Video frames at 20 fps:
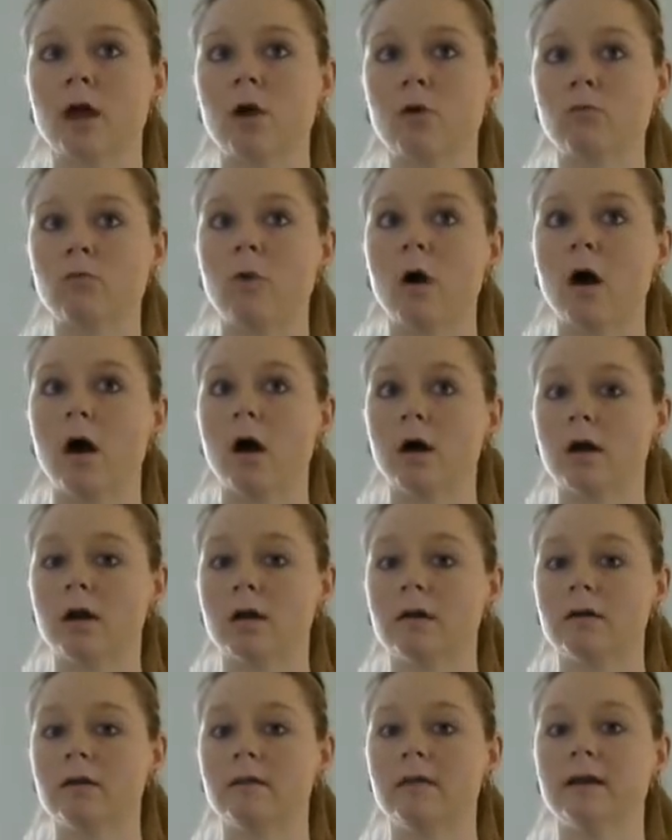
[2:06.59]
a
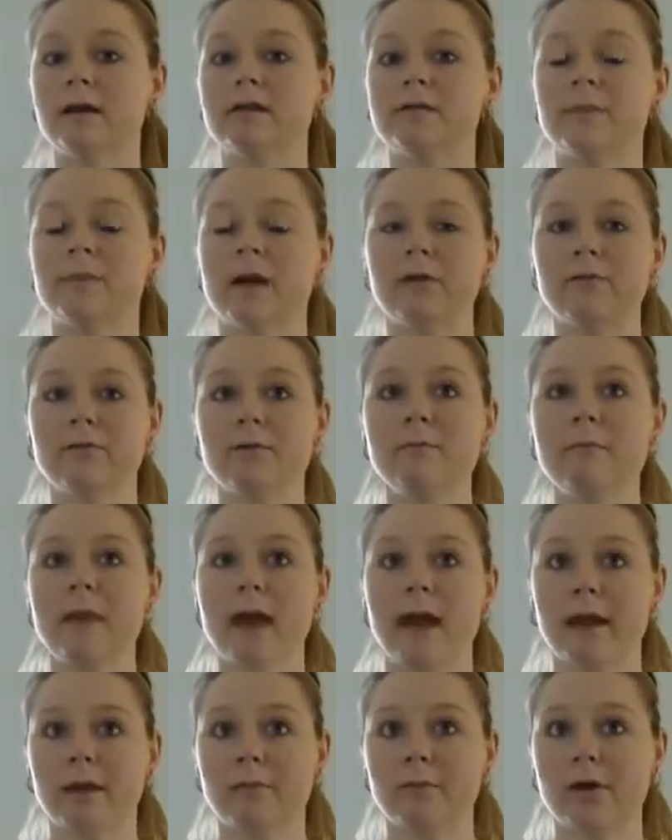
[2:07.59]
rock that is made from
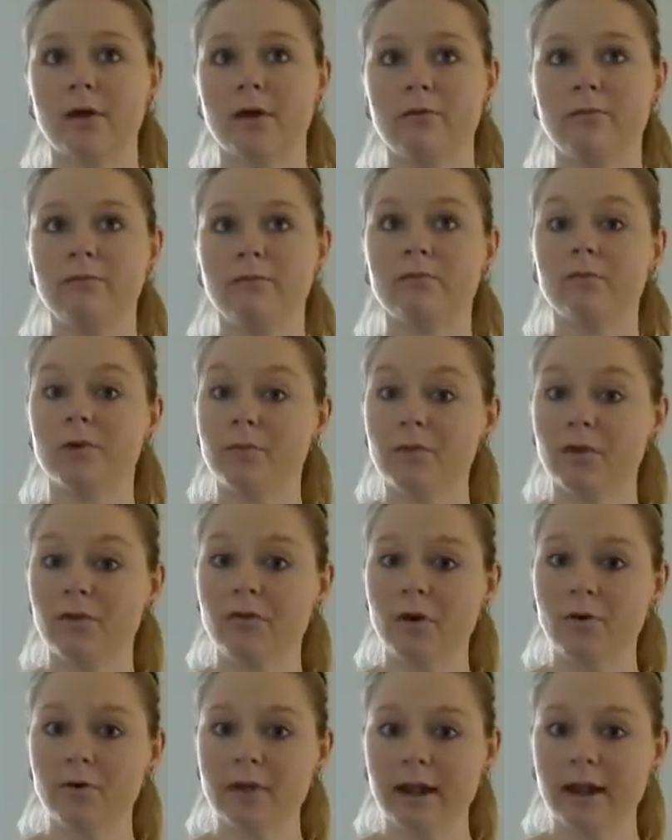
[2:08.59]
magma from
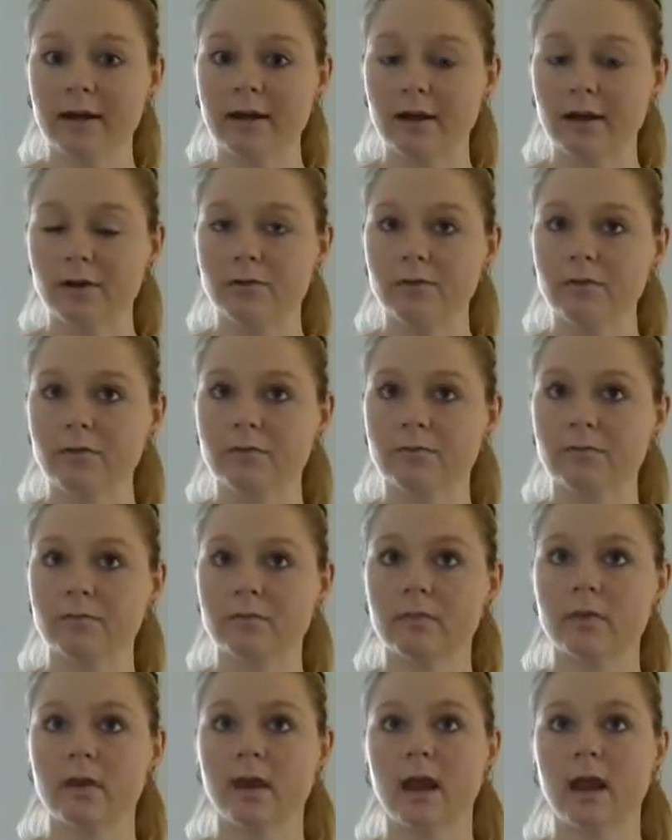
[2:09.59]
the volcanoes.